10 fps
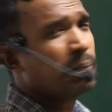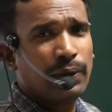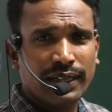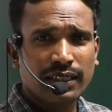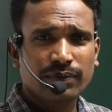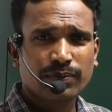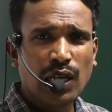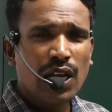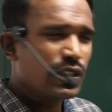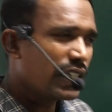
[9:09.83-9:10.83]
point.
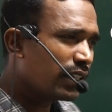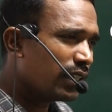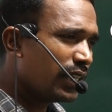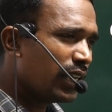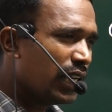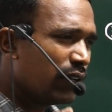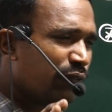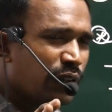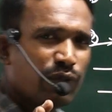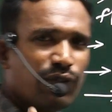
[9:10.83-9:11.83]
Generally,
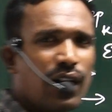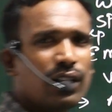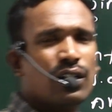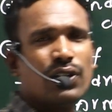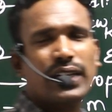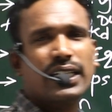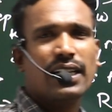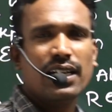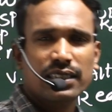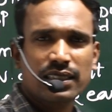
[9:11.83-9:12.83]
if you follow our
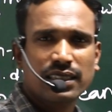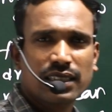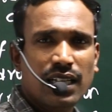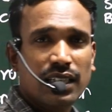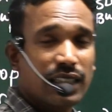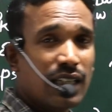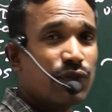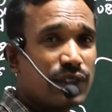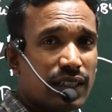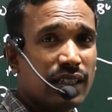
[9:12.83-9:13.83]
class, then
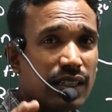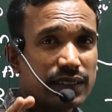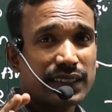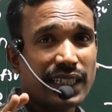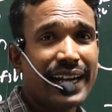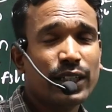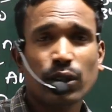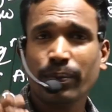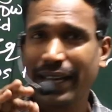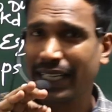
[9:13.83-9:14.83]
after try
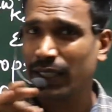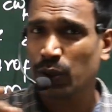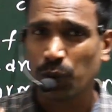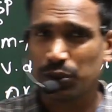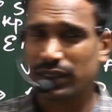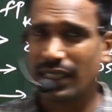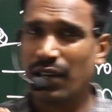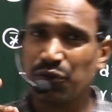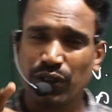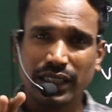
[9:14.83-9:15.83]
to make a notes.
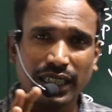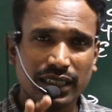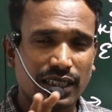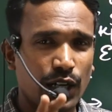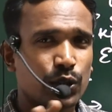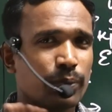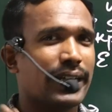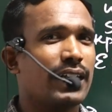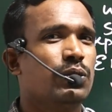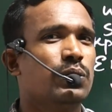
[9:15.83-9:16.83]
Everything try to
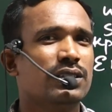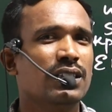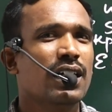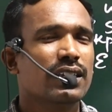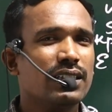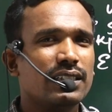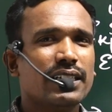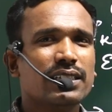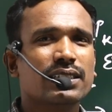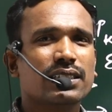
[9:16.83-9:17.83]
make a notes. That
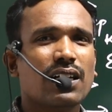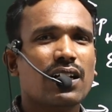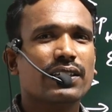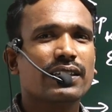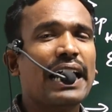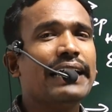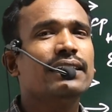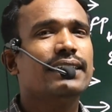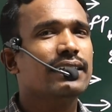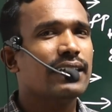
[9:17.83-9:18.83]
is
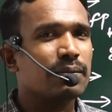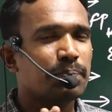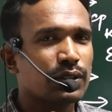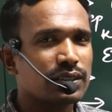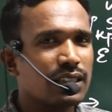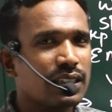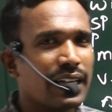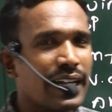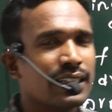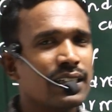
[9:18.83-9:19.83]
99%
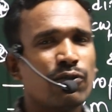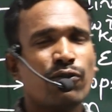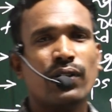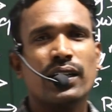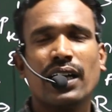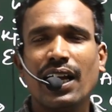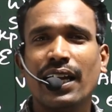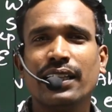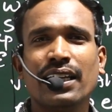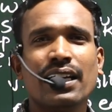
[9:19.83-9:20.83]
enough for
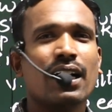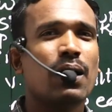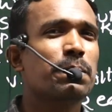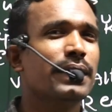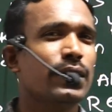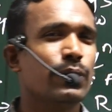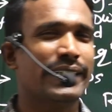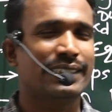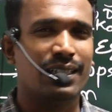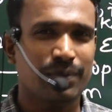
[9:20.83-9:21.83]
any competitive
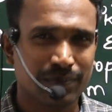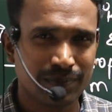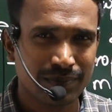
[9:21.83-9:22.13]
exam.